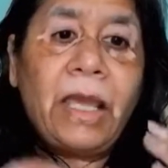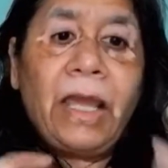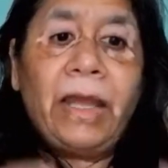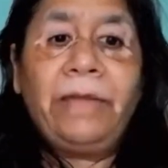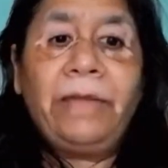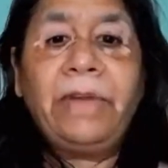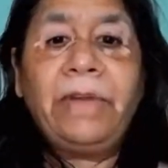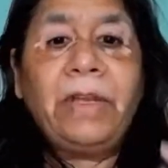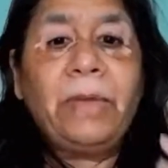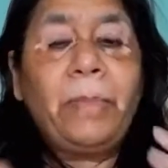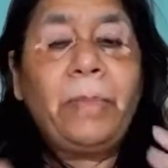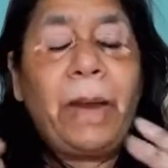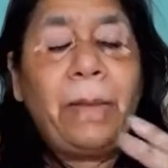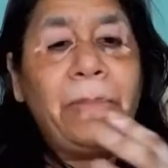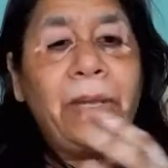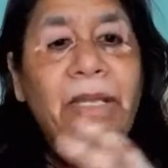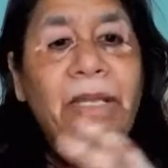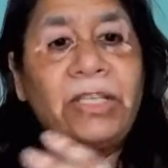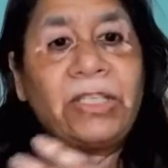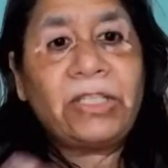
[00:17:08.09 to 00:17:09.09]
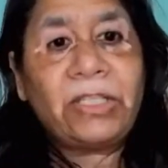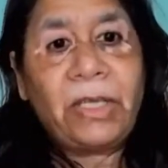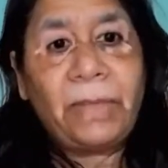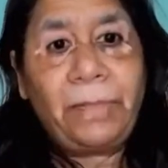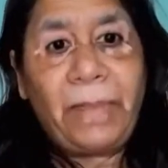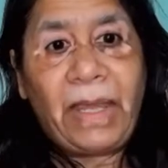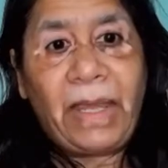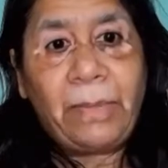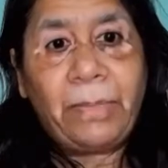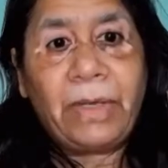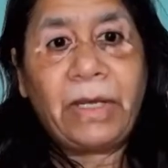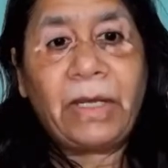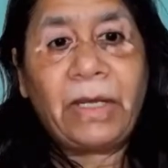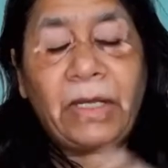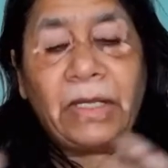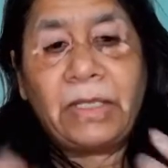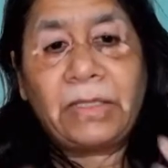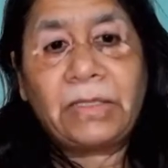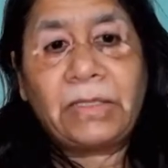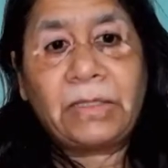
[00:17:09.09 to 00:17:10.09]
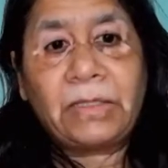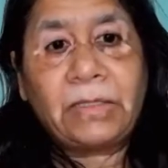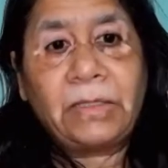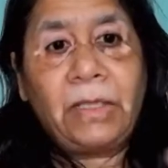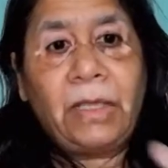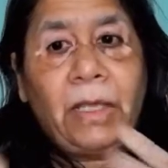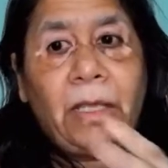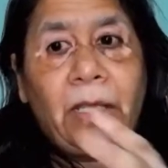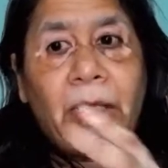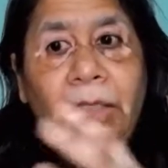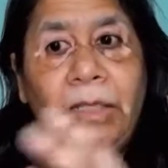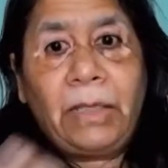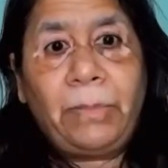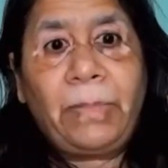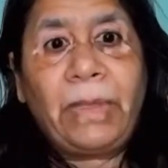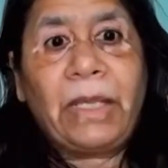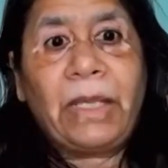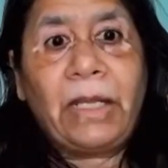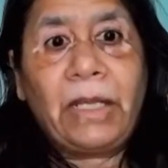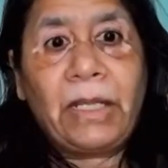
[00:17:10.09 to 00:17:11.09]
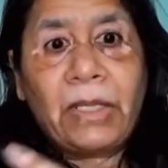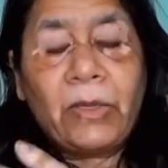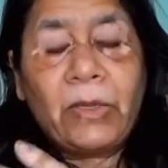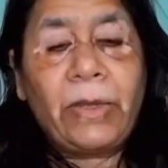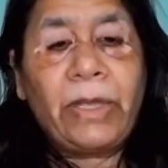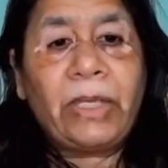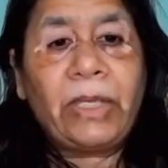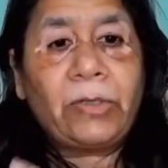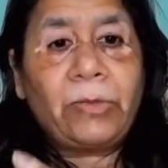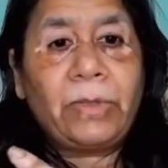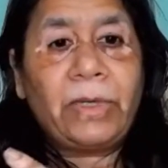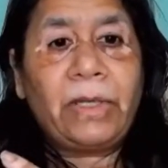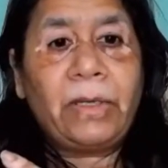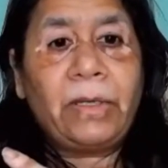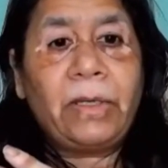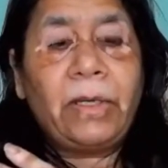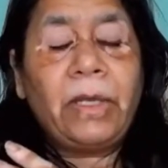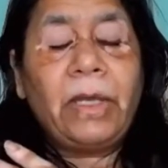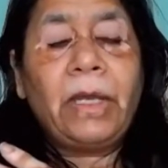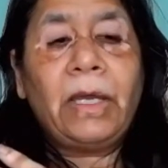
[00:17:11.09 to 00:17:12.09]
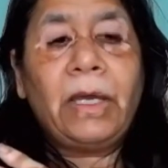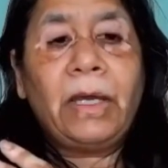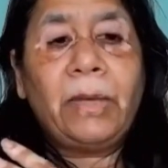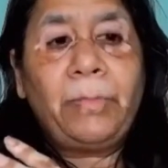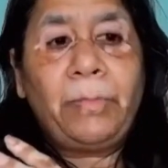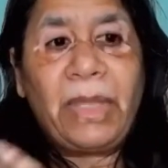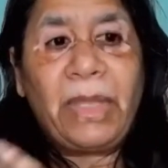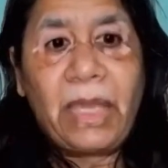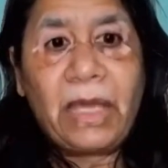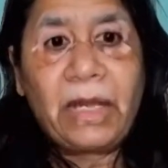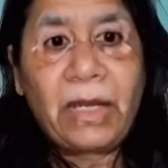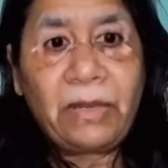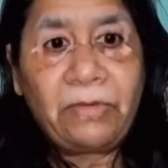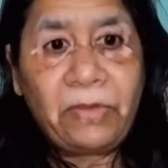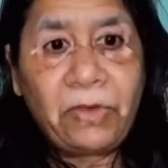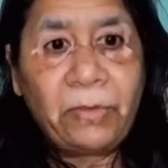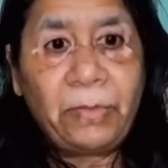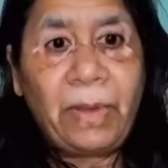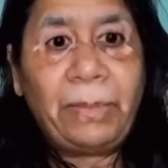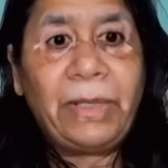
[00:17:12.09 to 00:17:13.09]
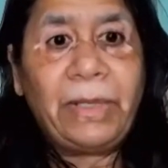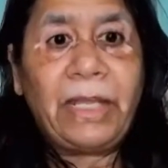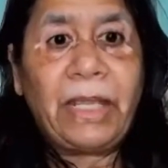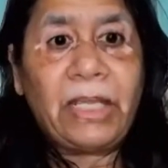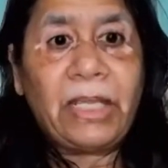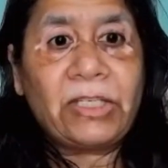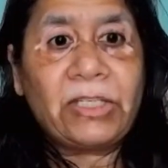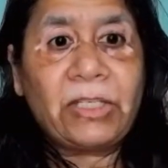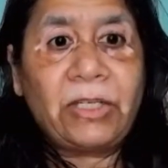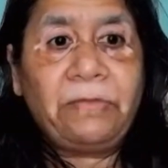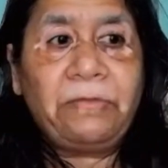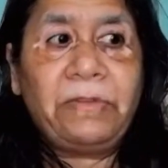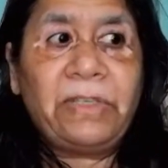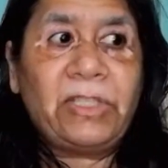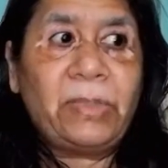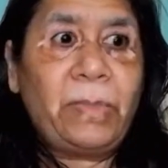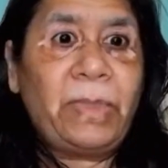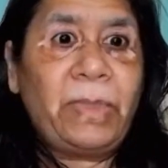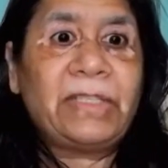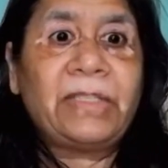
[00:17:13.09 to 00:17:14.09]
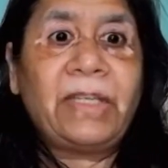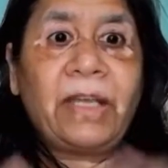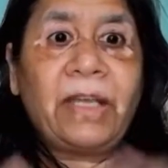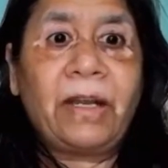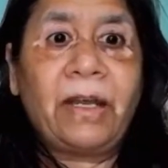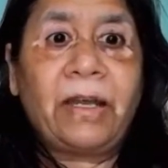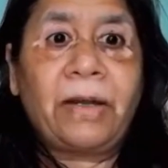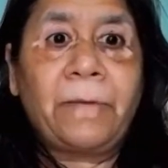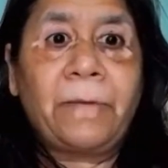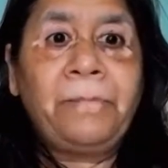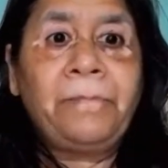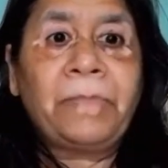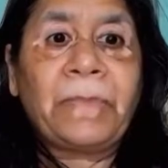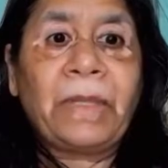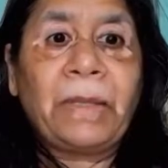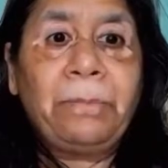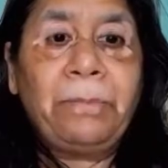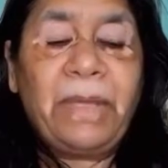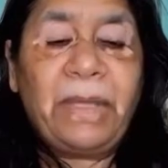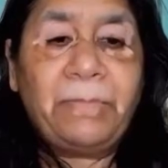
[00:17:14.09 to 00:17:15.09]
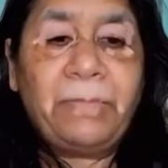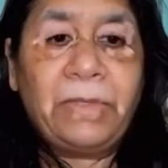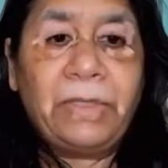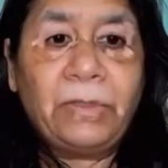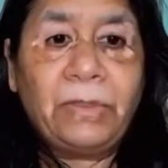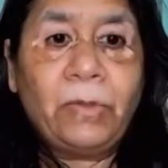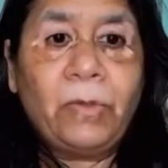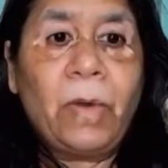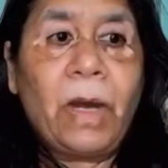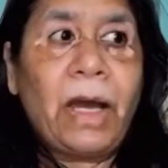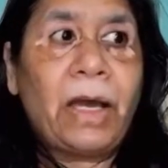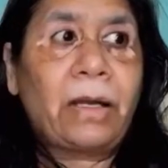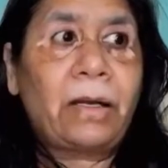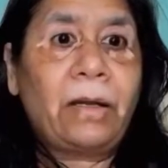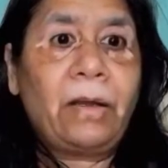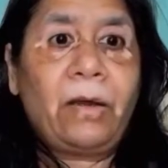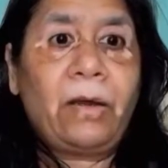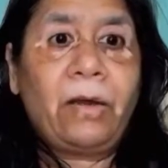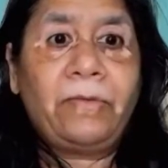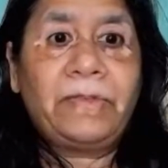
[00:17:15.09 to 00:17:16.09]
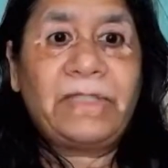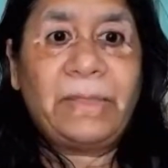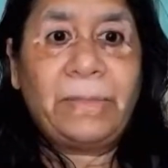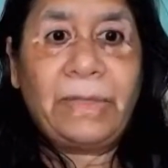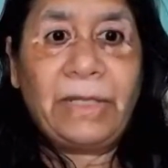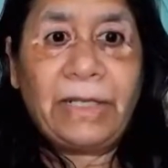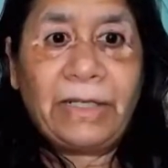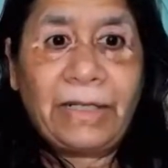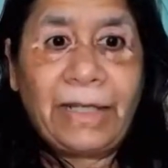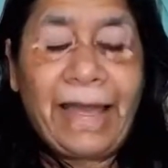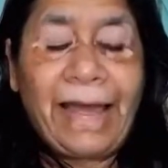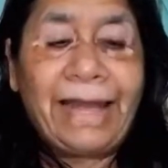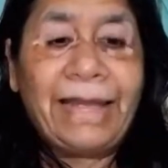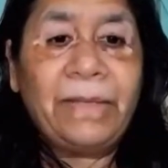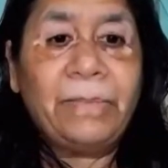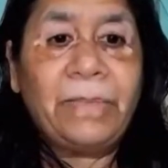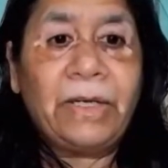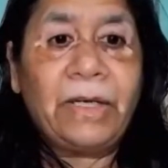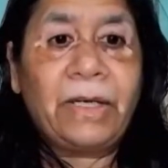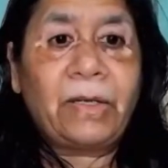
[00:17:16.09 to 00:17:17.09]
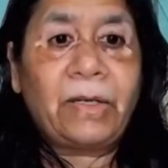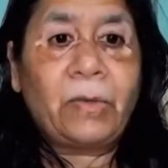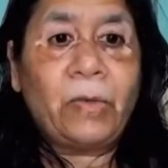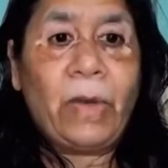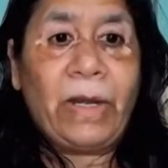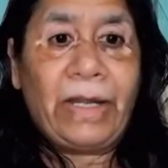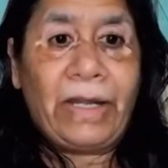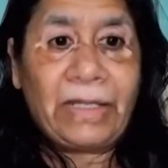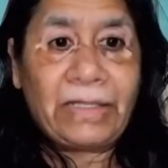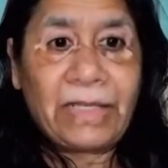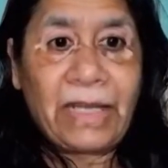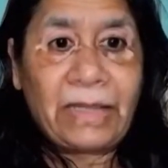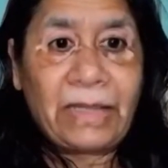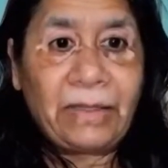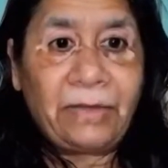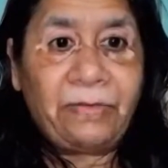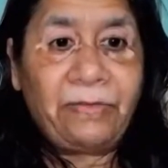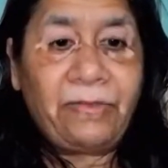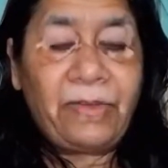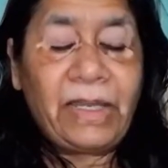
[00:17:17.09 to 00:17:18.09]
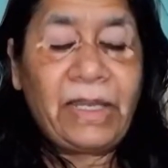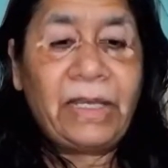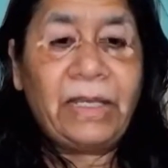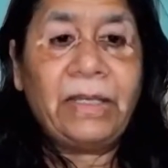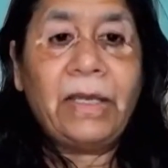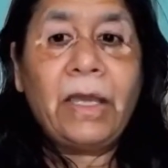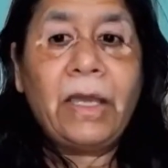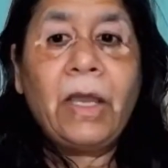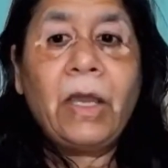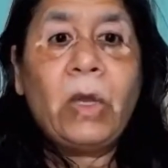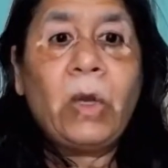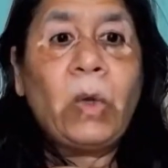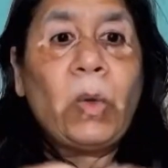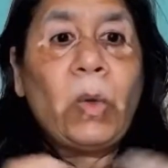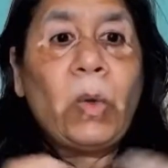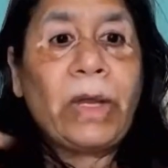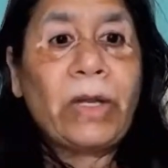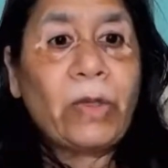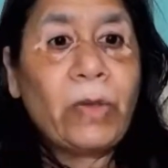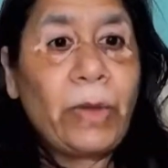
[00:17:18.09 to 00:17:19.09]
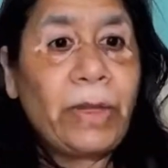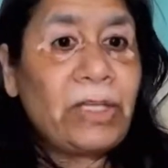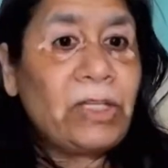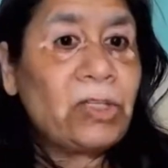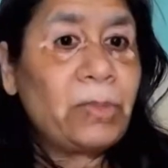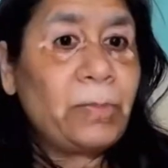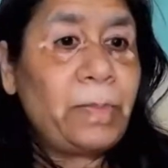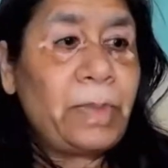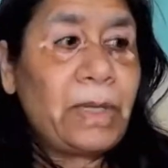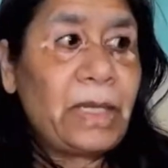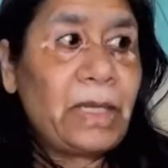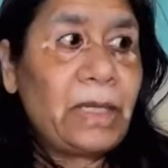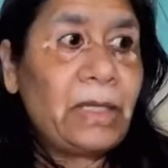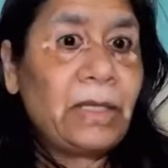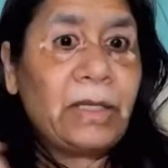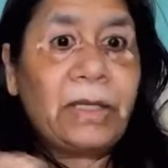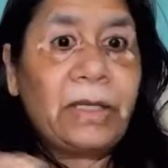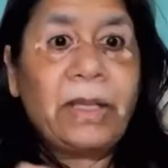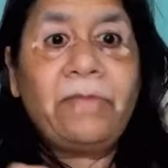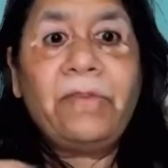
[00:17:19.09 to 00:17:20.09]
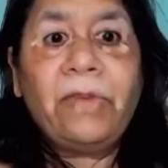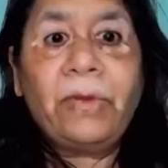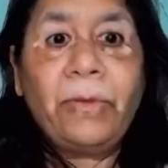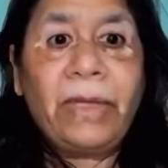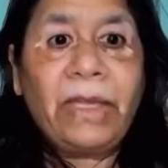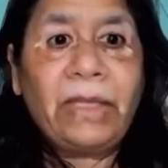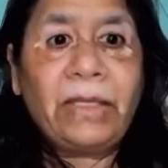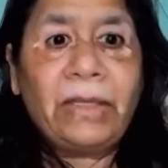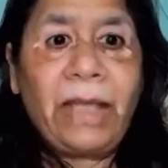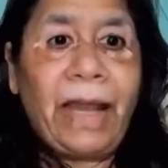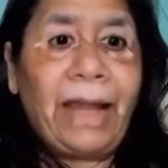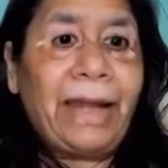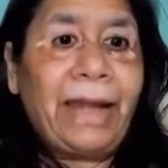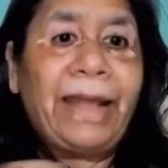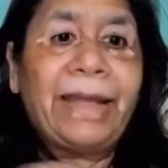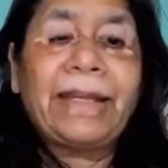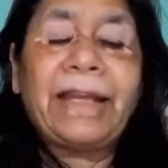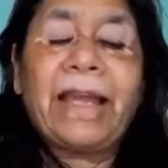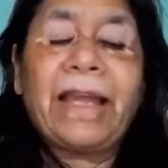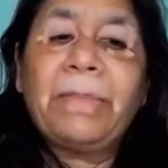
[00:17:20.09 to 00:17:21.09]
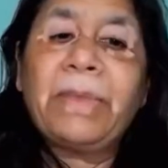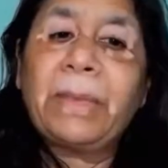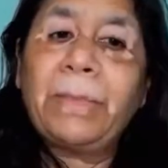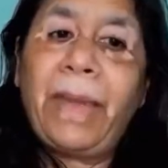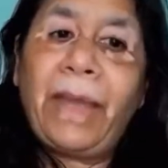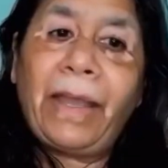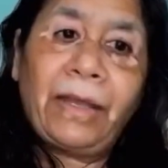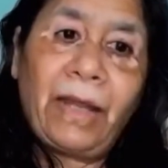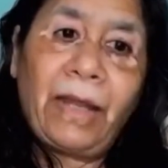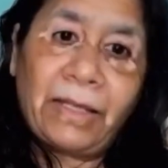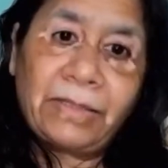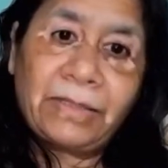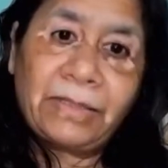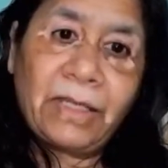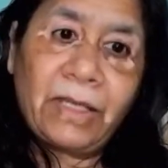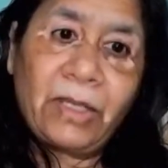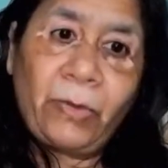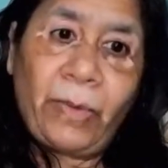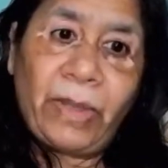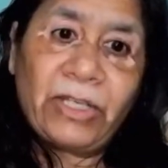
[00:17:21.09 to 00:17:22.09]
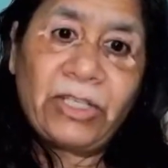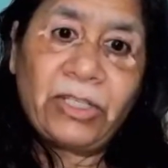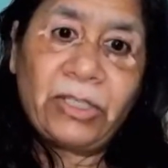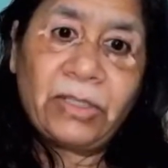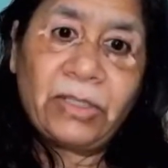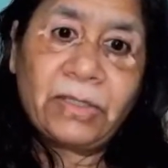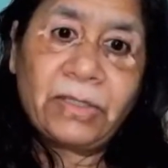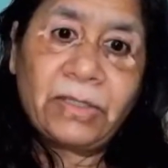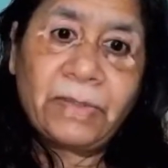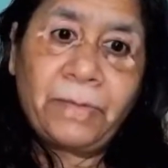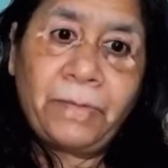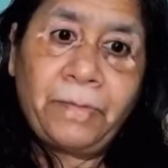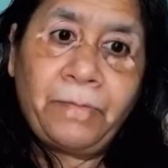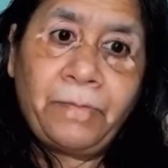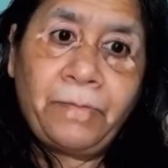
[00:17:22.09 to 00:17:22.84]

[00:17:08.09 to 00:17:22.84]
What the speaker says: And when you publish a paper, it is typically going to a peer-reviewed publication, which means there are people who are of similar caliber, who understand the field, who are going to be reviewing that and coming back and asking questions.